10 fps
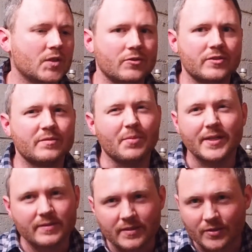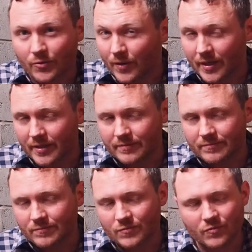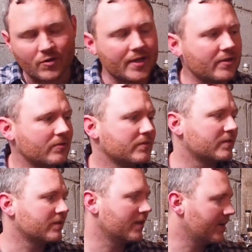spicy grain, rye notes.